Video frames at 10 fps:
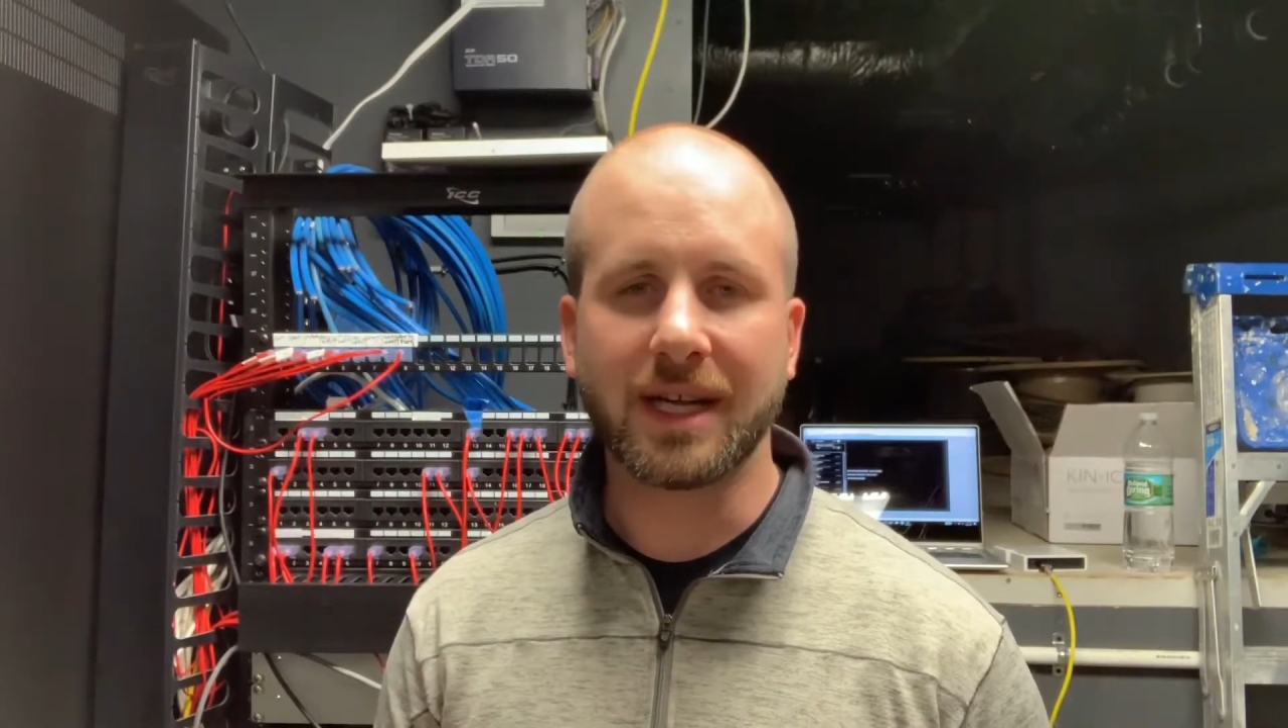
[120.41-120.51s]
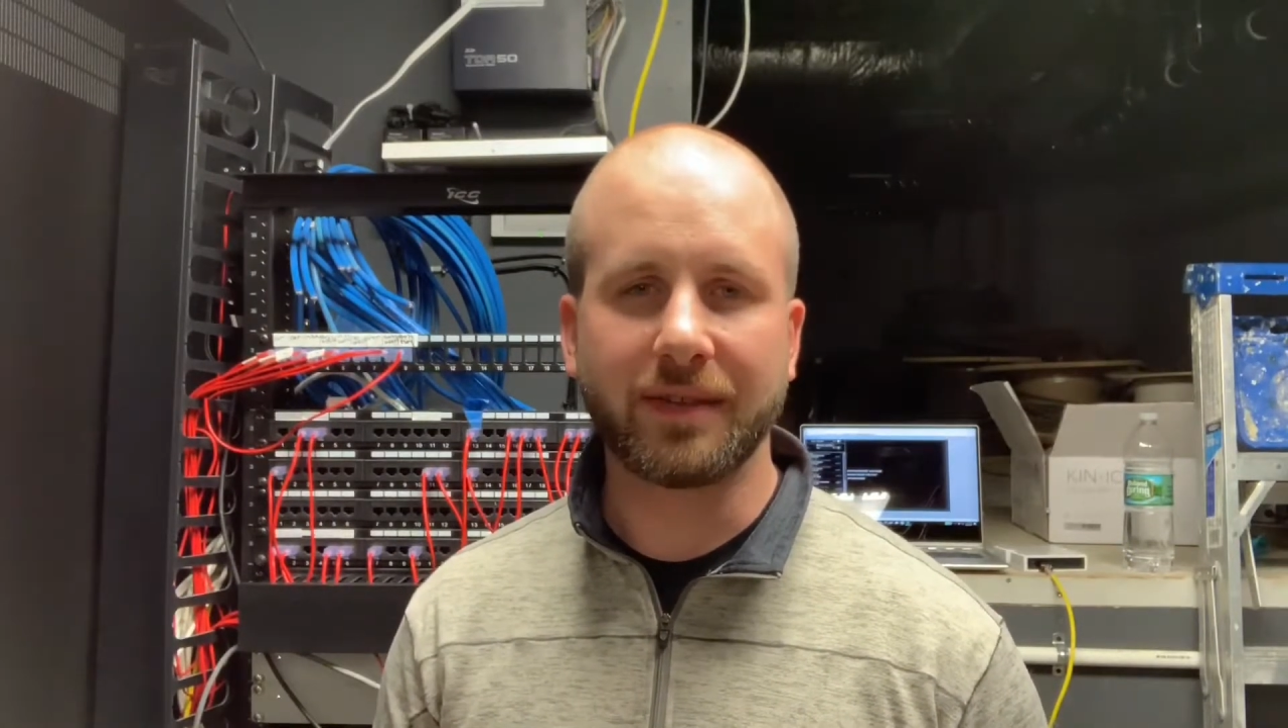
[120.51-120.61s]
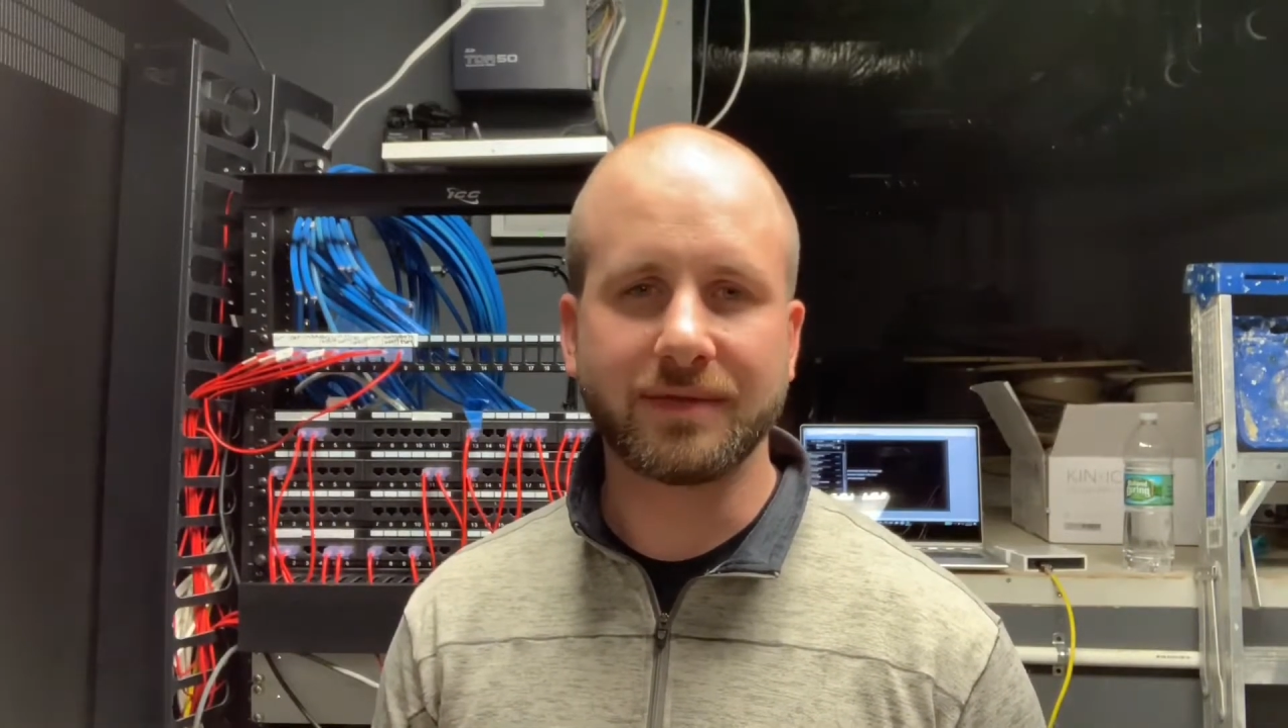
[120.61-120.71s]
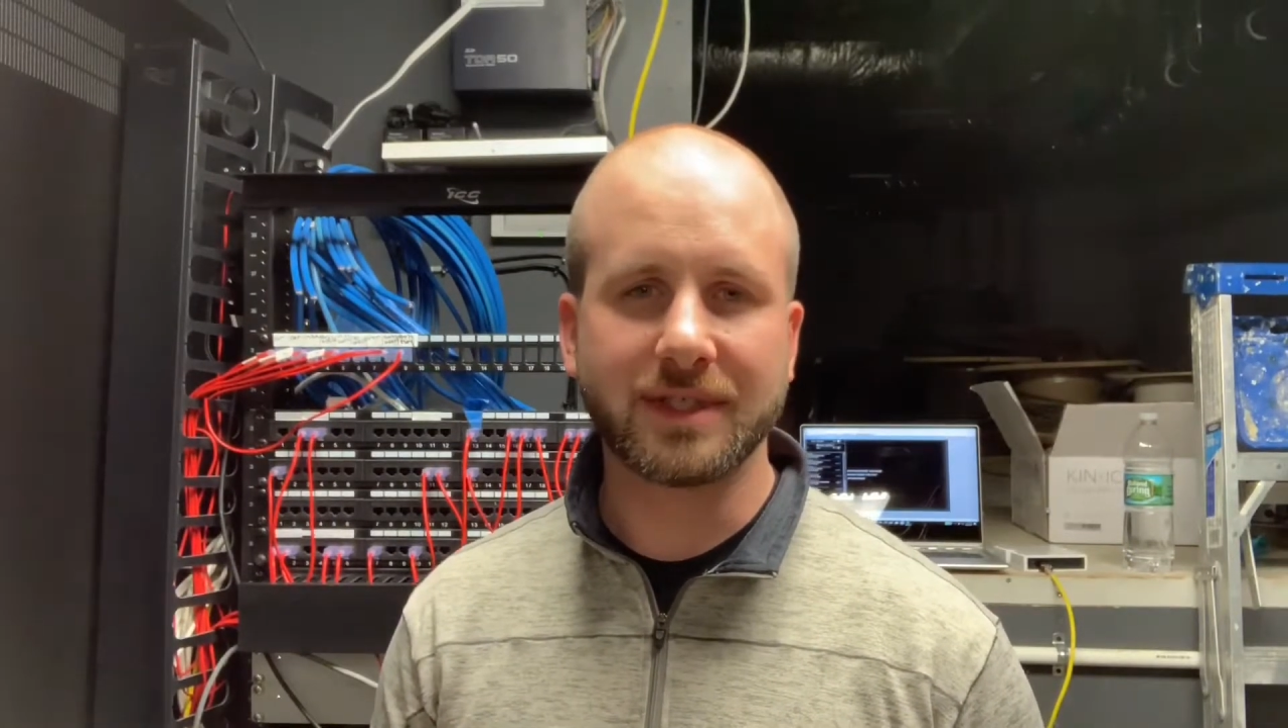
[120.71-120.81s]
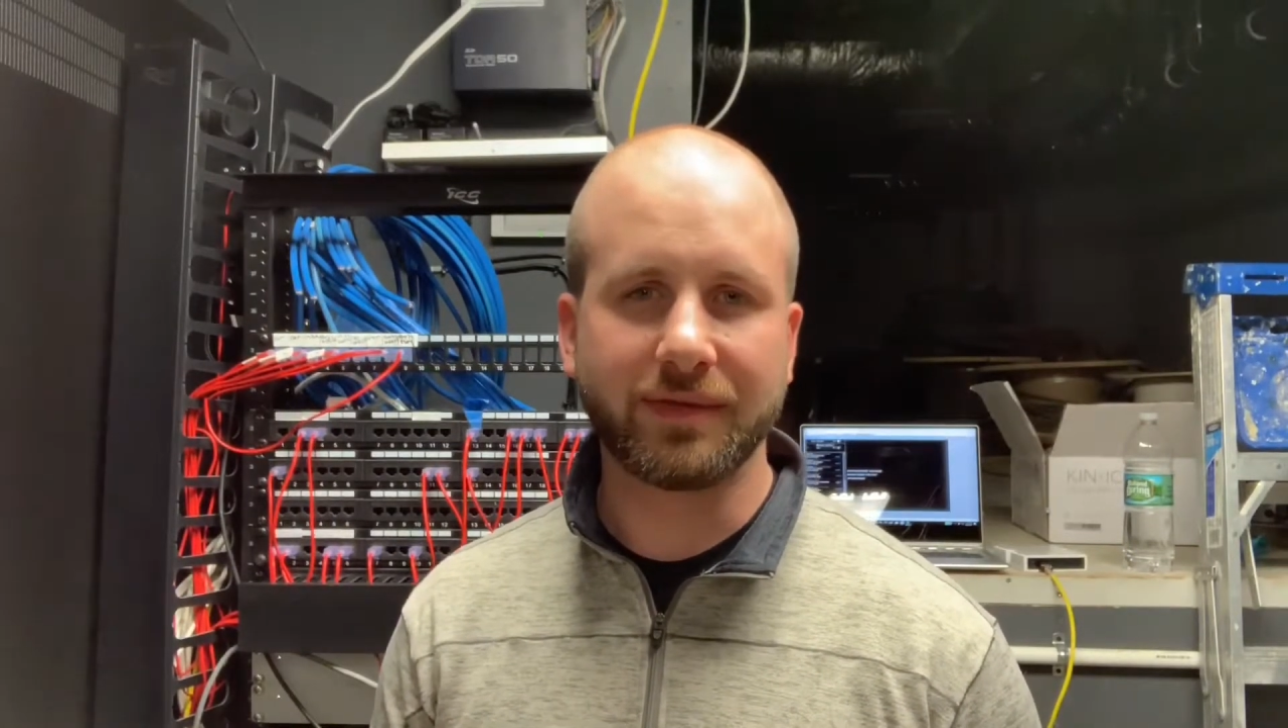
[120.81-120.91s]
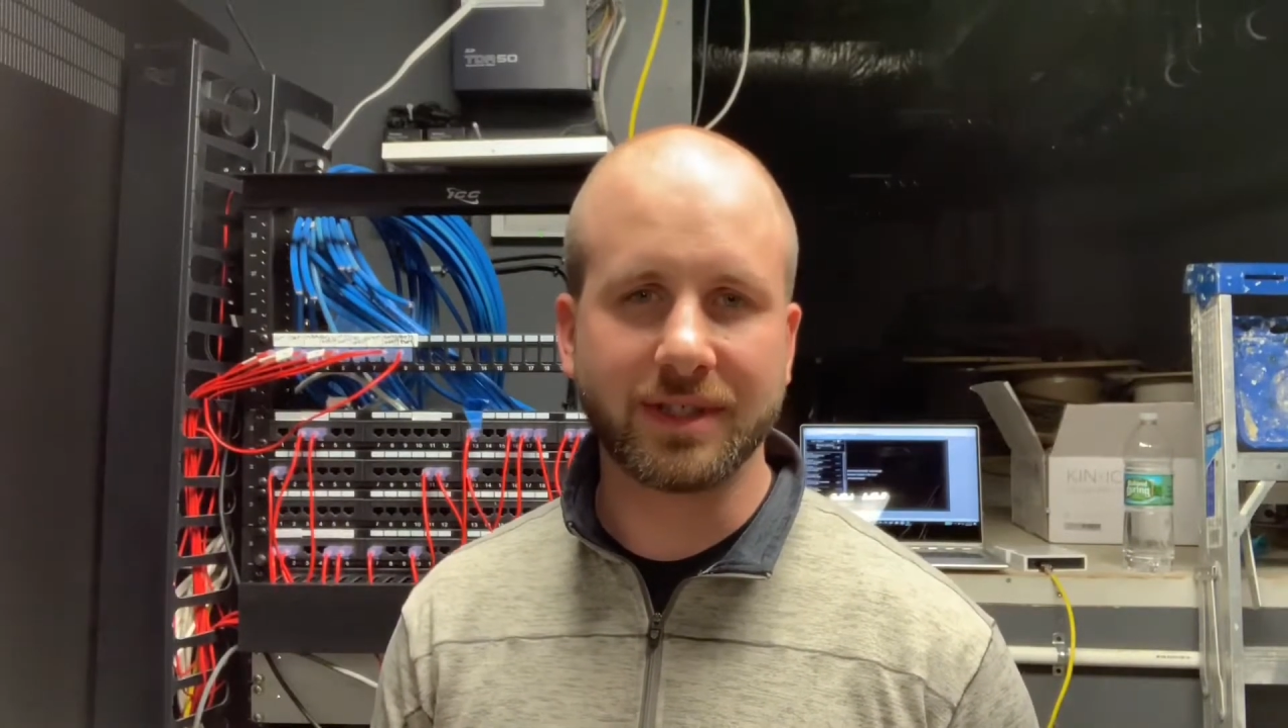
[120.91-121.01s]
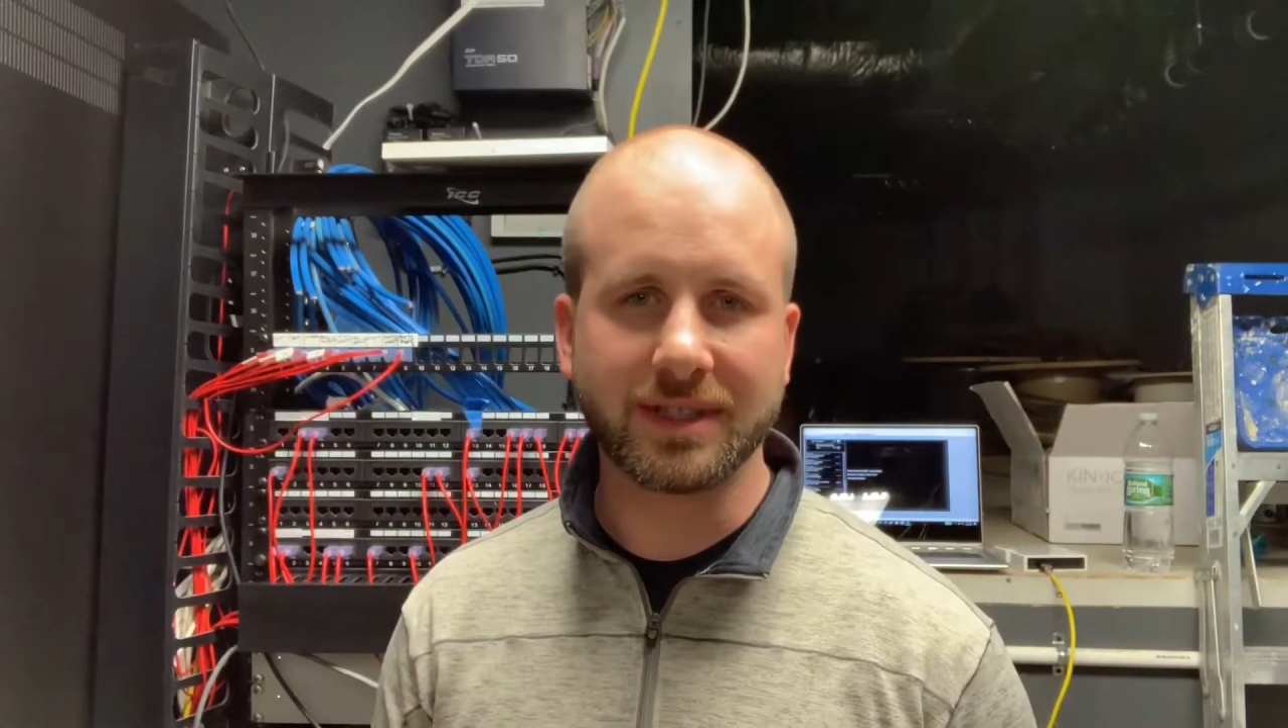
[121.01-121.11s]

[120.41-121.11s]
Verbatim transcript: a lot of stuff